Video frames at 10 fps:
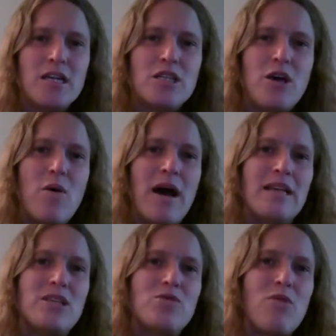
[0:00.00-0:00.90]
So I
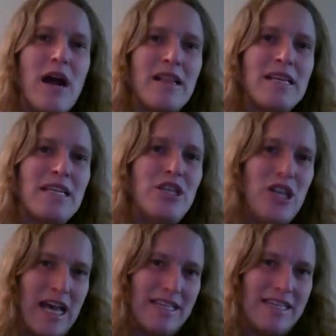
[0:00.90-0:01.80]
strongly
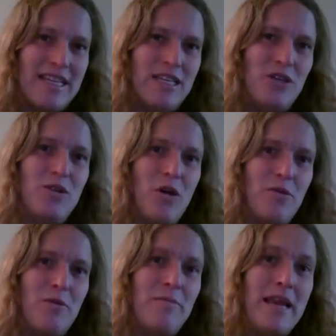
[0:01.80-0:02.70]
suggest that you go
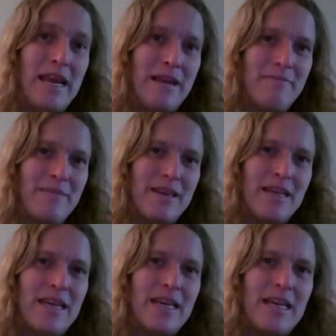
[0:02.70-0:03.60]
to a meeting.
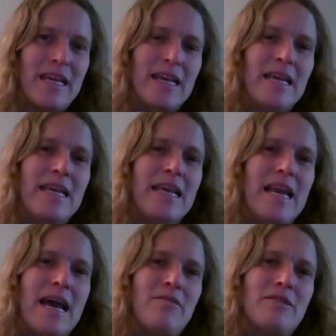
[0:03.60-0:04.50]

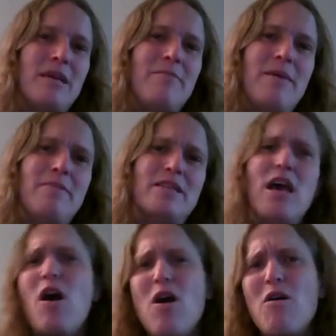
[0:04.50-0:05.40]
Now, some people say,
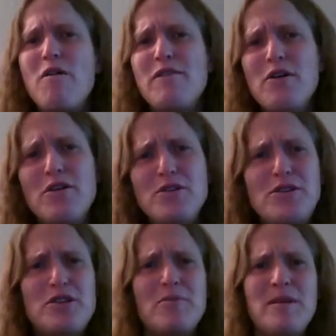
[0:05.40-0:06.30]
oh, if you go to
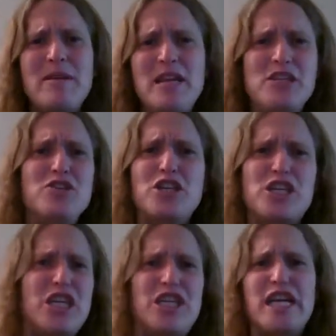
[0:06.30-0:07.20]
so many meetings, you're
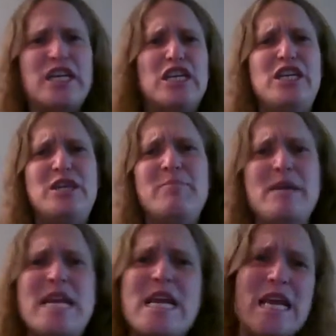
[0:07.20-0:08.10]
just addicted to
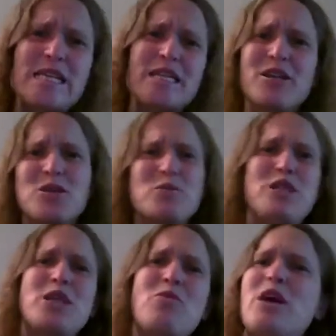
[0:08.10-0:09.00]
meetings and you're
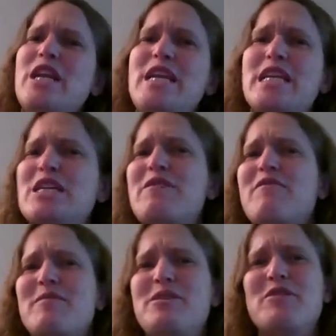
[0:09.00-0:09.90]
switching one addiction
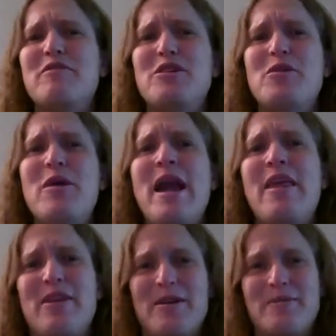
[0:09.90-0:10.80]
to
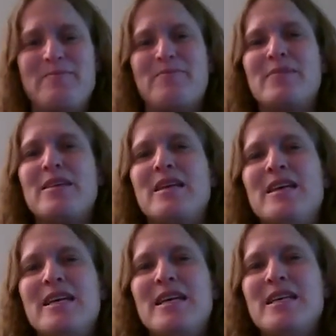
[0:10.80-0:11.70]
another.
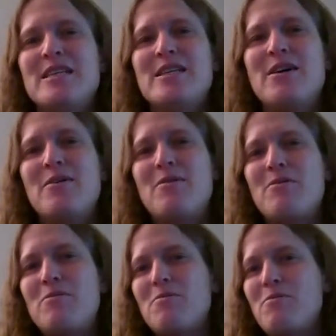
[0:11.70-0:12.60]

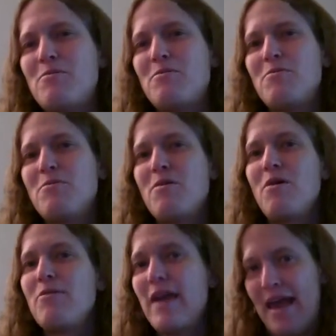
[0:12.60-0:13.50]
So,
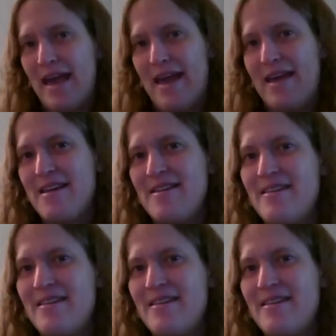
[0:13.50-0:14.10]
okay.